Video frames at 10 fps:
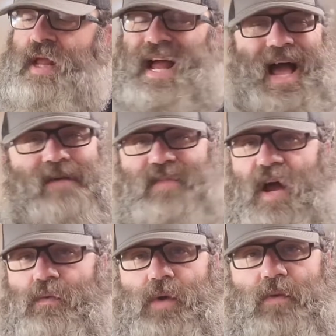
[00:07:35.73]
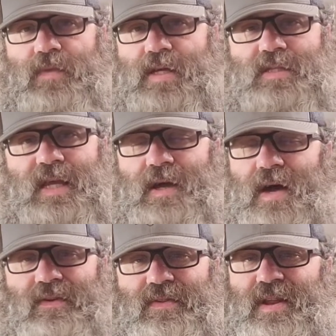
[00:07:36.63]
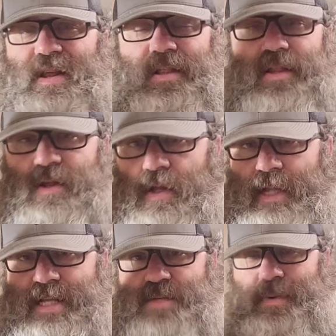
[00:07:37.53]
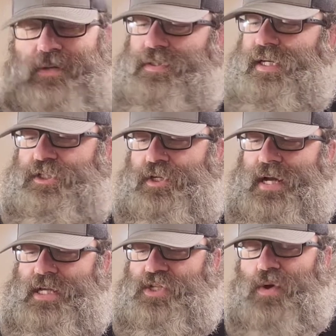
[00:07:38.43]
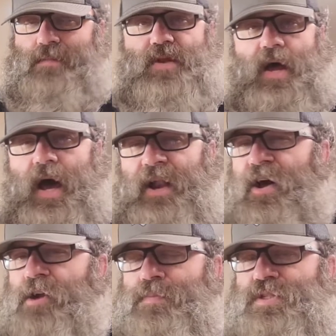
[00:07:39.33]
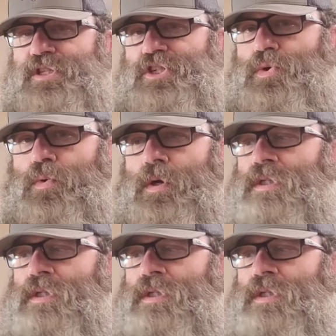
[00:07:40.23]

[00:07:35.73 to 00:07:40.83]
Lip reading: Have not rode this other than a little light sprinkle yesterday, so I'm not 100% sure